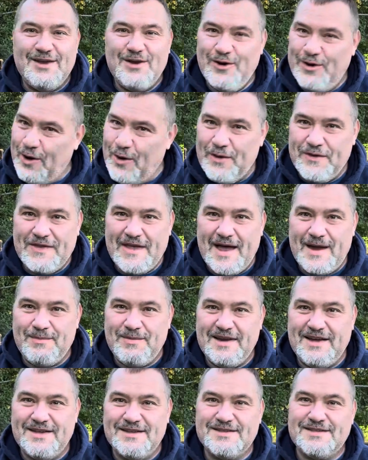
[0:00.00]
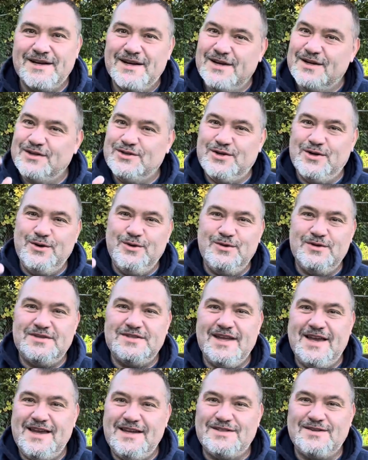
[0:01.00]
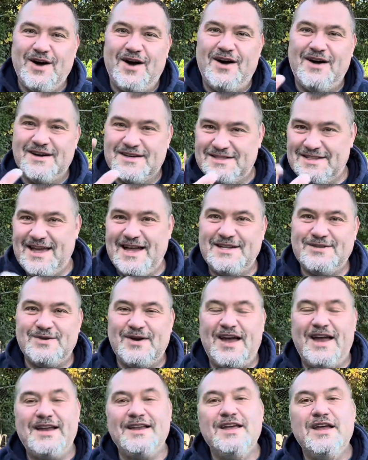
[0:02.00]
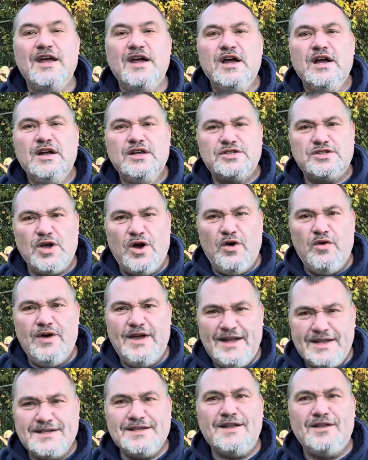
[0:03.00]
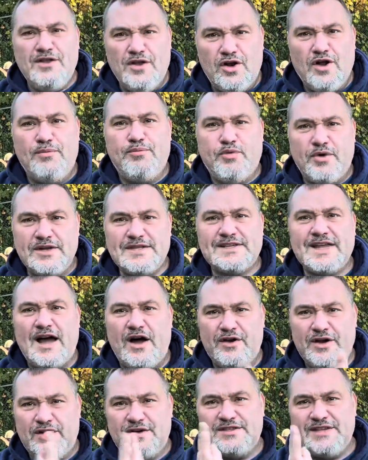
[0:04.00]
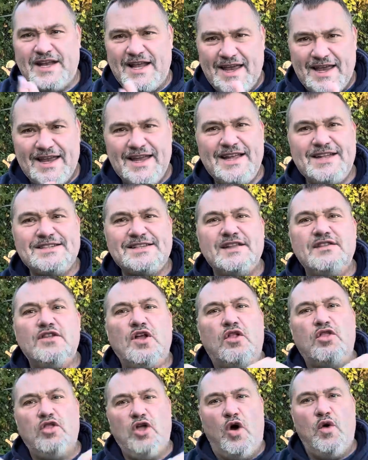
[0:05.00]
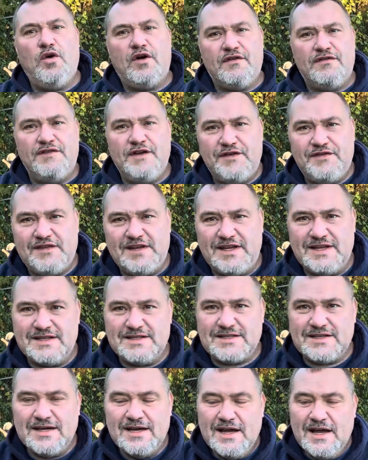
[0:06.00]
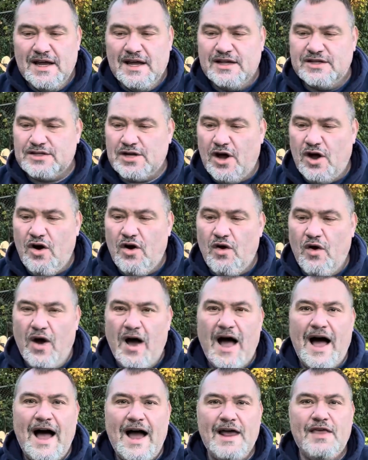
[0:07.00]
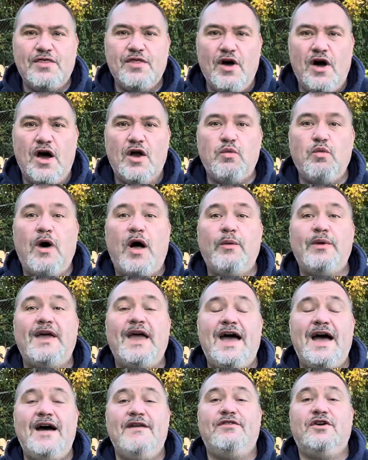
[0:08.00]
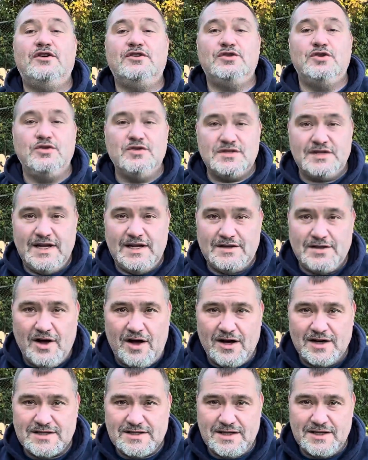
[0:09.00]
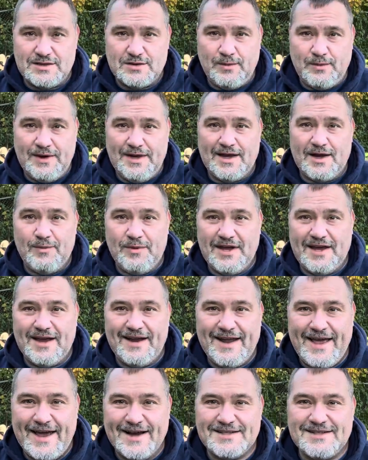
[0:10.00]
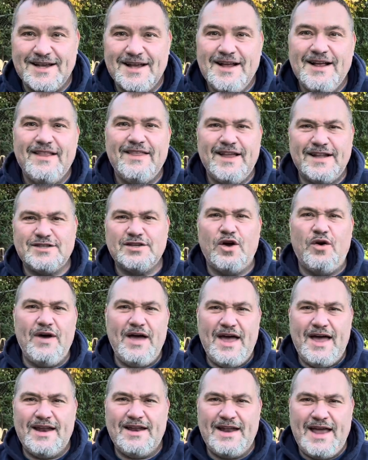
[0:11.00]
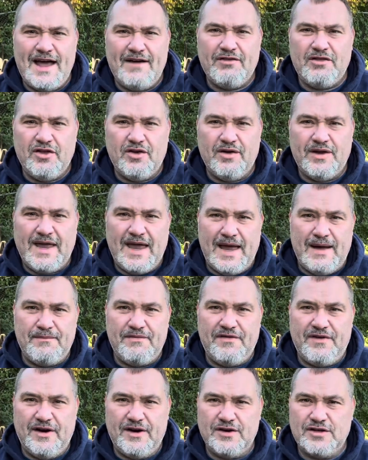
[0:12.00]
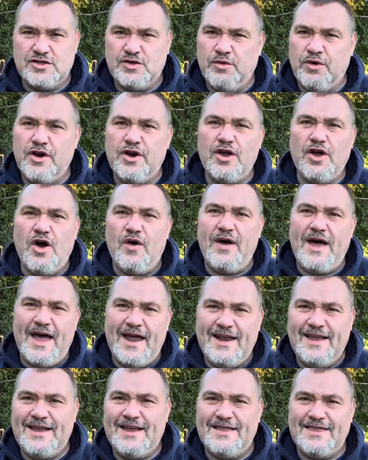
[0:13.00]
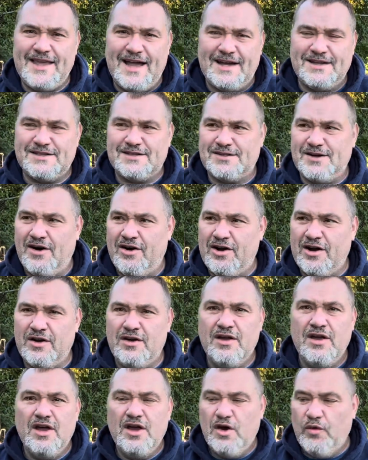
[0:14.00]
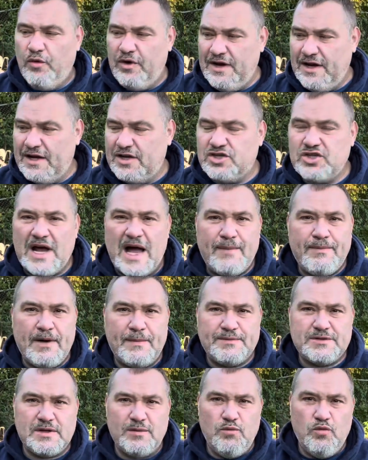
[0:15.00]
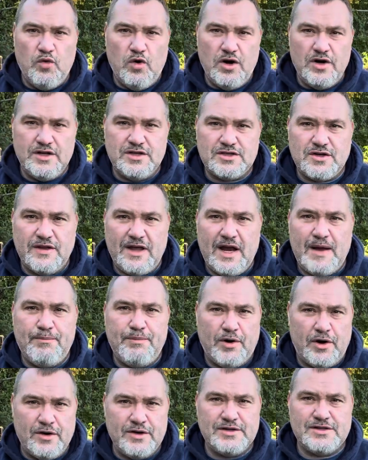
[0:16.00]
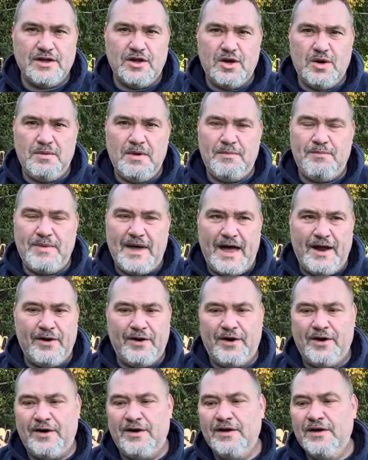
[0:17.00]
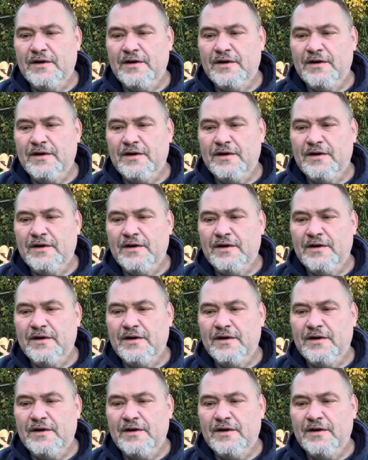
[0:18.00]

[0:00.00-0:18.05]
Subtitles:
You know what that means. Tuesday Talks, that's right. So it's a little brisk out here today. It's in the lower 50s. So I thought while we have our Tuesday Talks this week and we connect, let's go ahead and have a little campfire. So we're gonna go ahead and get that started. We need to chop up some wood so that it burns a little bit better.